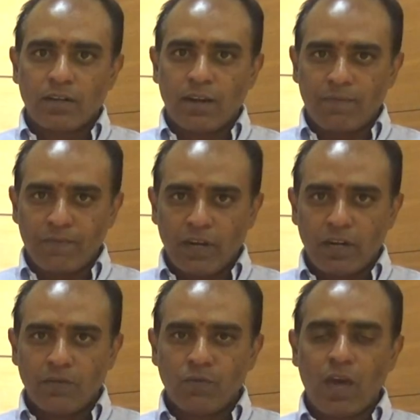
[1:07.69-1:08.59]

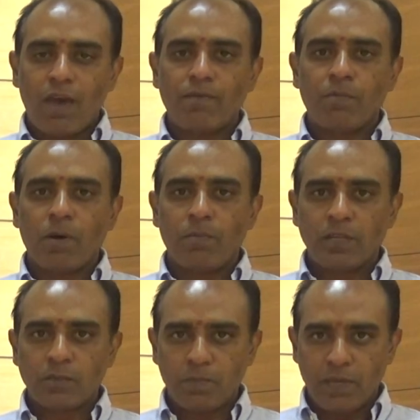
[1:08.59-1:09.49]
definitely if you have a
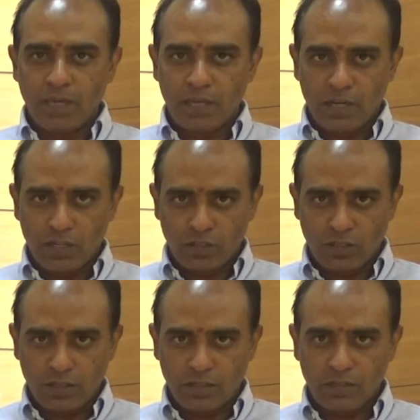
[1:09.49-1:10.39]
public speaking
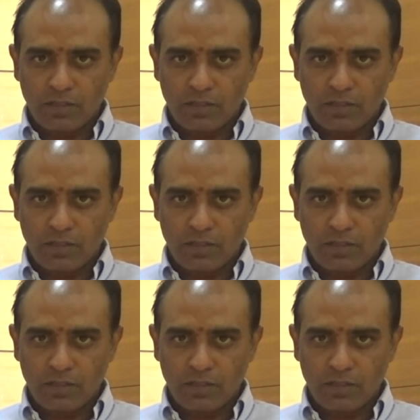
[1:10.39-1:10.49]
concern,